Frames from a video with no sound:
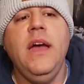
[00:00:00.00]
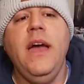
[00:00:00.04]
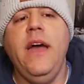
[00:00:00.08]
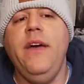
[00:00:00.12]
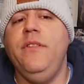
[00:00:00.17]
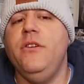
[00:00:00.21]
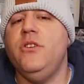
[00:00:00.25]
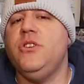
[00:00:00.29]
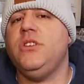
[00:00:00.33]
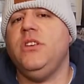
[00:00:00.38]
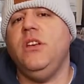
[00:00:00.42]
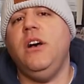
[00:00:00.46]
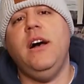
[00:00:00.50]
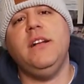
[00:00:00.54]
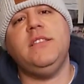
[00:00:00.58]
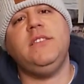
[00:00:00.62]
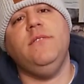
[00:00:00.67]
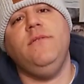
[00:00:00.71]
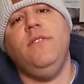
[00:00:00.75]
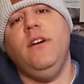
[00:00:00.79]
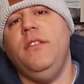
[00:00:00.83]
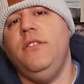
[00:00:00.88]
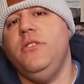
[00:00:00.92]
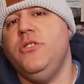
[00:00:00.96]
And there's lots
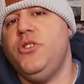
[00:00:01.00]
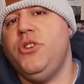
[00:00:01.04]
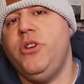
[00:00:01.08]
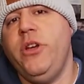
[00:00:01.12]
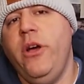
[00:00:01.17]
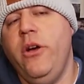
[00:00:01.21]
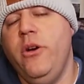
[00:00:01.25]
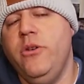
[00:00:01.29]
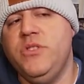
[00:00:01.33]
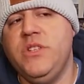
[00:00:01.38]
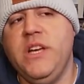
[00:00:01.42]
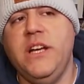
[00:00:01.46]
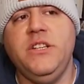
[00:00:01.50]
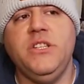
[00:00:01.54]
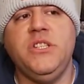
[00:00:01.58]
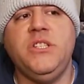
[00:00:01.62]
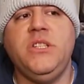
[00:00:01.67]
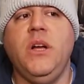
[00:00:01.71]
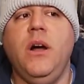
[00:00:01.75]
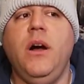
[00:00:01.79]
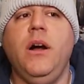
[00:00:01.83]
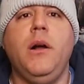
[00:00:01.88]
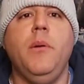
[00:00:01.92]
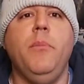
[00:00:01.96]
of other shows. I
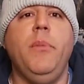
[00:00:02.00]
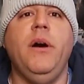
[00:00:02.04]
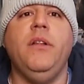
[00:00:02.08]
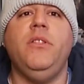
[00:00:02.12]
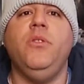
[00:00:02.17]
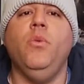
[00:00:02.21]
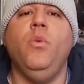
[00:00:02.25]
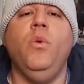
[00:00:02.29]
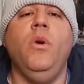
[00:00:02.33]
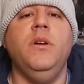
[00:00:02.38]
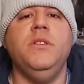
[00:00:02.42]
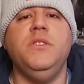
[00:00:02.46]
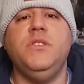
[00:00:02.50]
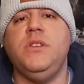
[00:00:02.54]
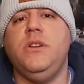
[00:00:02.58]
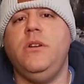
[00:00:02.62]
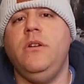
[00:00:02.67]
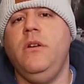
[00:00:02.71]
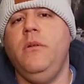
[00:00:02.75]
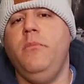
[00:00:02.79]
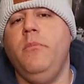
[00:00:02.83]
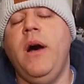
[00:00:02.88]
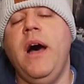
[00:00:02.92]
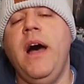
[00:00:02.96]
just talk about the ones that
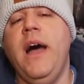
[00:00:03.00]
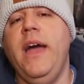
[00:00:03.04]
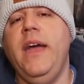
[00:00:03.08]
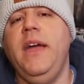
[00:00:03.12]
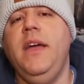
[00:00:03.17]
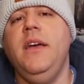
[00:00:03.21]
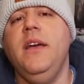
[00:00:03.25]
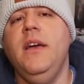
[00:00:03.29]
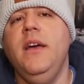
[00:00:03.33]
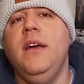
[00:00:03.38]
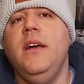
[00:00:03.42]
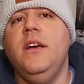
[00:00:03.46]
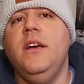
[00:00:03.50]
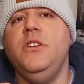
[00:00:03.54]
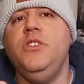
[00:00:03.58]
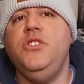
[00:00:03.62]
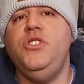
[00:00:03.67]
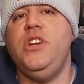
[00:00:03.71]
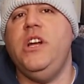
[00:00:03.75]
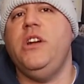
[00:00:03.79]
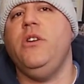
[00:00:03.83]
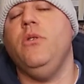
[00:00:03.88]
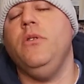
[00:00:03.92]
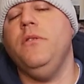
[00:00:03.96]
are in my
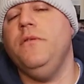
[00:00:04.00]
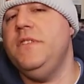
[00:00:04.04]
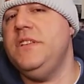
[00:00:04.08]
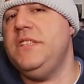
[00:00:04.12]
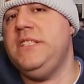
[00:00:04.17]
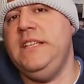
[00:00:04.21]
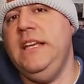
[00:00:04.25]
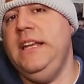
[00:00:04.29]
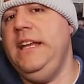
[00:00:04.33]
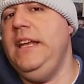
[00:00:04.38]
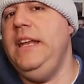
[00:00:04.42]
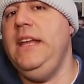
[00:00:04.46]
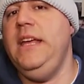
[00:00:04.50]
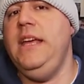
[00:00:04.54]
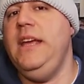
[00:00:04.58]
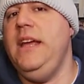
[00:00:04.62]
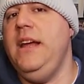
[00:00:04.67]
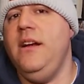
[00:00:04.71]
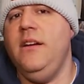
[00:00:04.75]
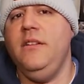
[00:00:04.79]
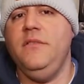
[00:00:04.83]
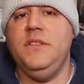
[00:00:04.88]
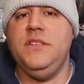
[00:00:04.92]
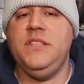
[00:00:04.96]
general vicinity
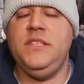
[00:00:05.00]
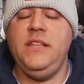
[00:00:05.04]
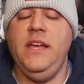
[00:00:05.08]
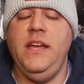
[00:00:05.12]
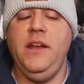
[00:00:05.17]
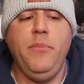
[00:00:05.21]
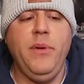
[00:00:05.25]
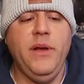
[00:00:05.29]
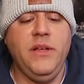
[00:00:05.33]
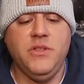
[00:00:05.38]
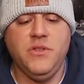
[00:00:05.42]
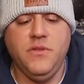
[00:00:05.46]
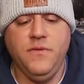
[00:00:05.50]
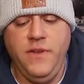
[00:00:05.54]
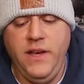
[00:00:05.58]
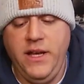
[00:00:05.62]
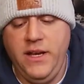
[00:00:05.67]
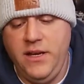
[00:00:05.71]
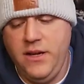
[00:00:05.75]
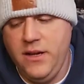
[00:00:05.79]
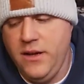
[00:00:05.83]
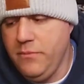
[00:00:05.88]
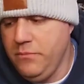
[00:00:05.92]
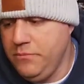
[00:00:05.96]
here in the state of
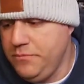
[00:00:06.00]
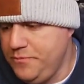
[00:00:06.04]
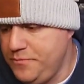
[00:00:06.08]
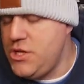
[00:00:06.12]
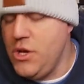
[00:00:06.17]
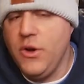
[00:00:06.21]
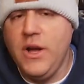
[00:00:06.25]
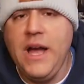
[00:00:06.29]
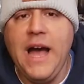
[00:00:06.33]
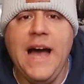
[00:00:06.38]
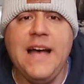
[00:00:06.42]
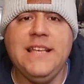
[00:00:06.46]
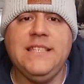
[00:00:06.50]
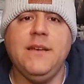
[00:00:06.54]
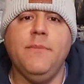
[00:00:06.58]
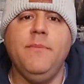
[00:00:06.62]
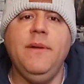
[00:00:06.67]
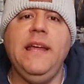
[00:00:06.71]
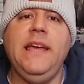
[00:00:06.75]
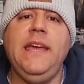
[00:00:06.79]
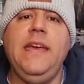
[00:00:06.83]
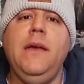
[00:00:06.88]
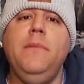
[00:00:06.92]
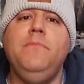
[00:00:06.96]
Pennsylvania. So guys, I'm
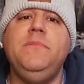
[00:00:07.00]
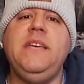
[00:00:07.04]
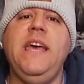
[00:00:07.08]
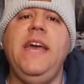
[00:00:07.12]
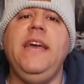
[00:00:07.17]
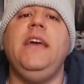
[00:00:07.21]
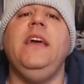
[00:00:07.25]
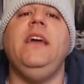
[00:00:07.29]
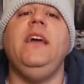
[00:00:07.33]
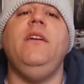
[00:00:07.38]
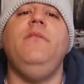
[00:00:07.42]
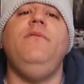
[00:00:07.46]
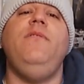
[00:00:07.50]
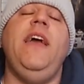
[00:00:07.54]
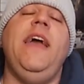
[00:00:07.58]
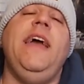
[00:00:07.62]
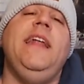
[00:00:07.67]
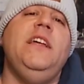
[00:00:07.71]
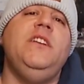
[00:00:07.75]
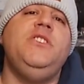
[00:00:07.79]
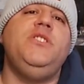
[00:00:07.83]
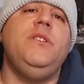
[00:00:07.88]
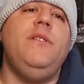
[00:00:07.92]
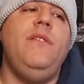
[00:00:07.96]
going to keep taking
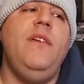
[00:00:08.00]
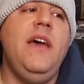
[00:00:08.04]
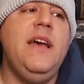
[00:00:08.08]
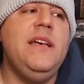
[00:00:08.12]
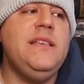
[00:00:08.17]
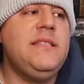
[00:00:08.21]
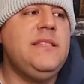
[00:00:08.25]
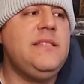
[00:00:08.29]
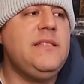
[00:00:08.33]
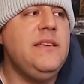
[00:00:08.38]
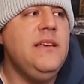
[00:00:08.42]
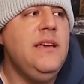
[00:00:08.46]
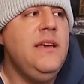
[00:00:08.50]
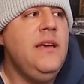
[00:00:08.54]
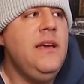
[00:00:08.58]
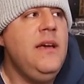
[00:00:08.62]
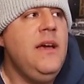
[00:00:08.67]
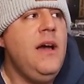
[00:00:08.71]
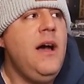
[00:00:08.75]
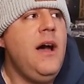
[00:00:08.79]
advantage of this.